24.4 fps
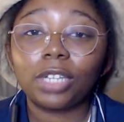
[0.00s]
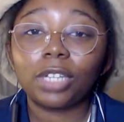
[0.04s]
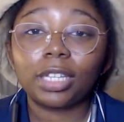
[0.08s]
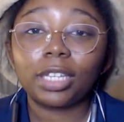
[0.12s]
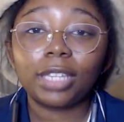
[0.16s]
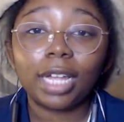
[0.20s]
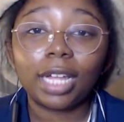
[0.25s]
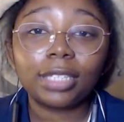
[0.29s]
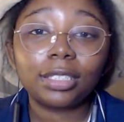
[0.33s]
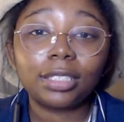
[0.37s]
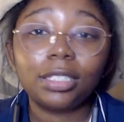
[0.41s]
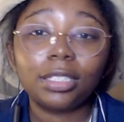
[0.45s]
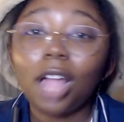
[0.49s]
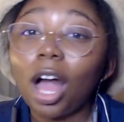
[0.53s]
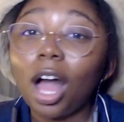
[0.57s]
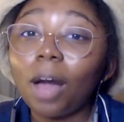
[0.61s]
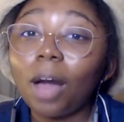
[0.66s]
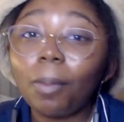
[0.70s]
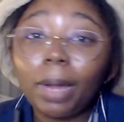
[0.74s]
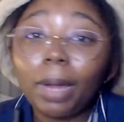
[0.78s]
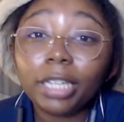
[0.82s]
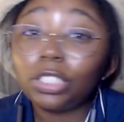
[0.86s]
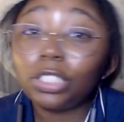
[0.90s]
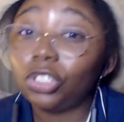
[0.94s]
Like, that's not
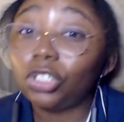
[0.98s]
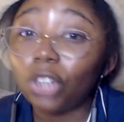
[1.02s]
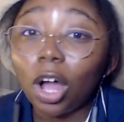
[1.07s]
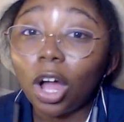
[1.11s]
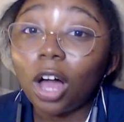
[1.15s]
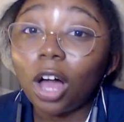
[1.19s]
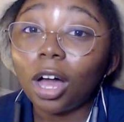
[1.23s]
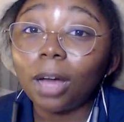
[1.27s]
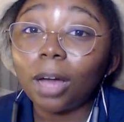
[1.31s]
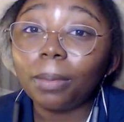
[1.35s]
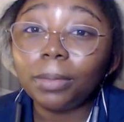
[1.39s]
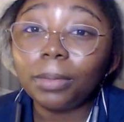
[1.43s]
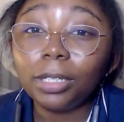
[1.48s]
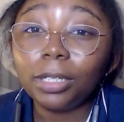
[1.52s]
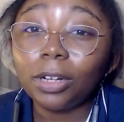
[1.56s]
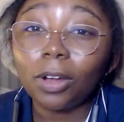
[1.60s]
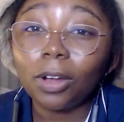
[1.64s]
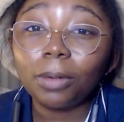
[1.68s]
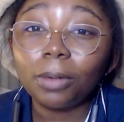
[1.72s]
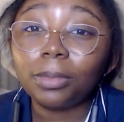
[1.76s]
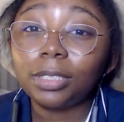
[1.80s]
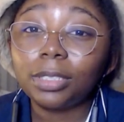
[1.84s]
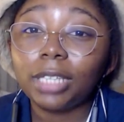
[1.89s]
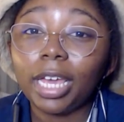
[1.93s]
my job. You know
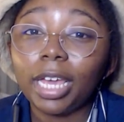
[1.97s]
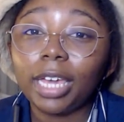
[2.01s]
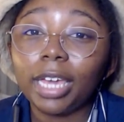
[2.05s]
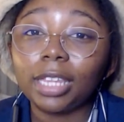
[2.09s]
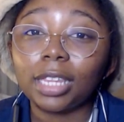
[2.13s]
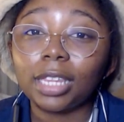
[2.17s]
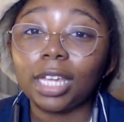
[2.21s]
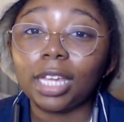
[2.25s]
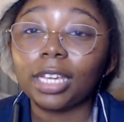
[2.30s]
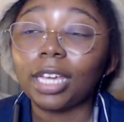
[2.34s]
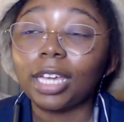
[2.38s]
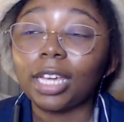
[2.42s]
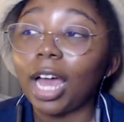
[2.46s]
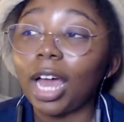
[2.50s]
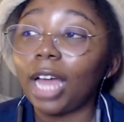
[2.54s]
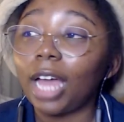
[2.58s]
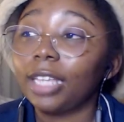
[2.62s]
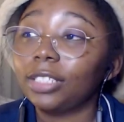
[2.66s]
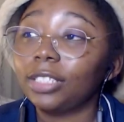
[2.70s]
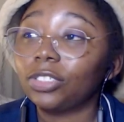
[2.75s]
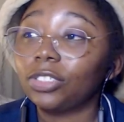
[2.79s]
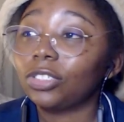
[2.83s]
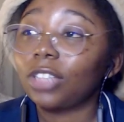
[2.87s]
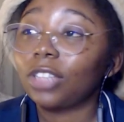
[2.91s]
what I'm saying? Like,
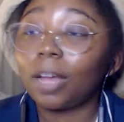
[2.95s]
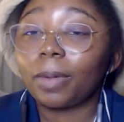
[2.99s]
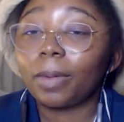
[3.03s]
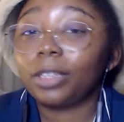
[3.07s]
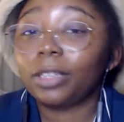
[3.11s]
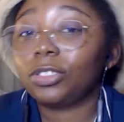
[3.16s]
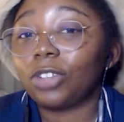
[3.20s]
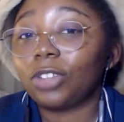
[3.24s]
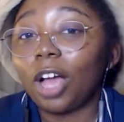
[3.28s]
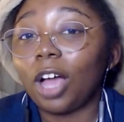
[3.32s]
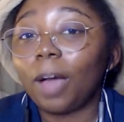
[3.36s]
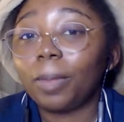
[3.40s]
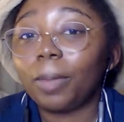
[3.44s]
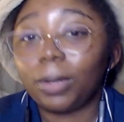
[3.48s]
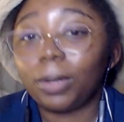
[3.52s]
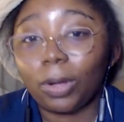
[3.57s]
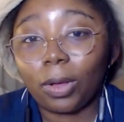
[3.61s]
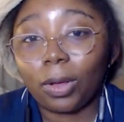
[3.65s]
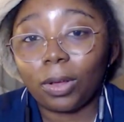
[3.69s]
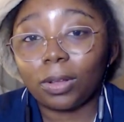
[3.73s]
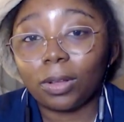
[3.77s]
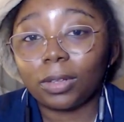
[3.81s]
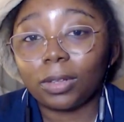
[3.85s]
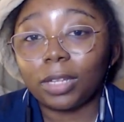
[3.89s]
it's just not my job at
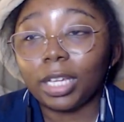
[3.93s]
all.